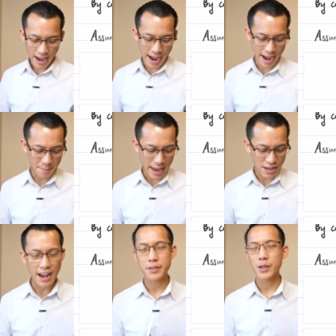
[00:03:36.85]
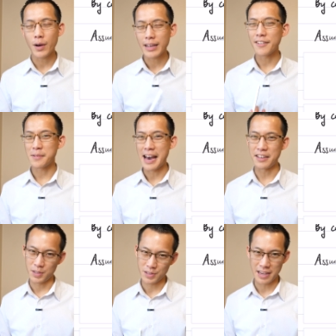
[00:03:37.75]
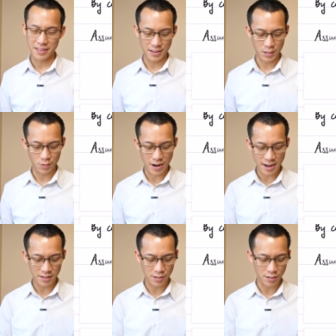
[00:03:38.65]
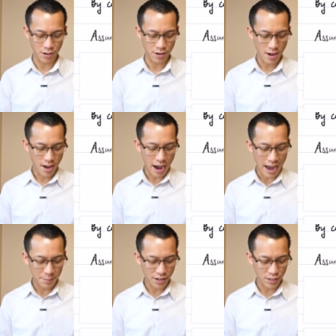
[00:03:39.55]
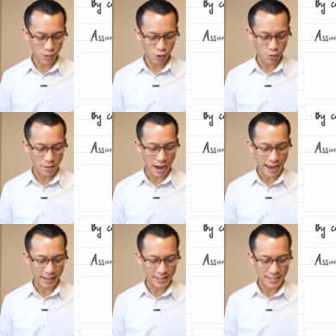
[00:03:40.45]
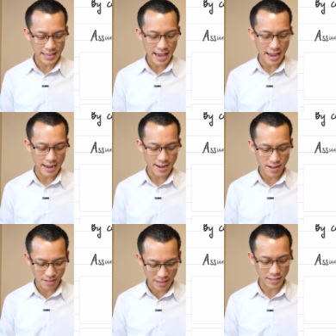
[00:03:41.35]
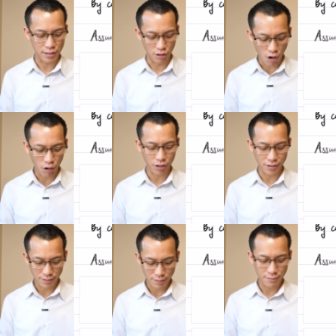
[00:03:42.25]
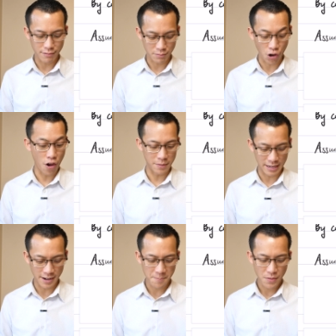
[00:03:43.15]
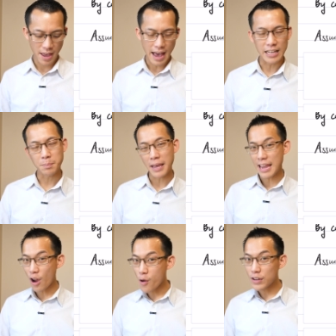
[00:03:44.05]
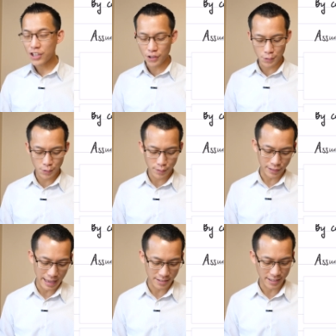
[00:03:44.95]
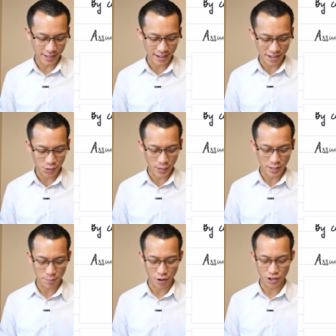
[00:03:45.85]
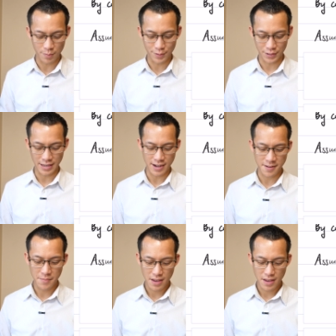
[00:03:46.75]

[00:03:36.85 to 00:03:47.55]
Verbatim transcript: um, and you have to be quite careful about how you state this, right? So I'm going to assume that I can say this log term here as P over Q, classic kind of choice of pronumerals here.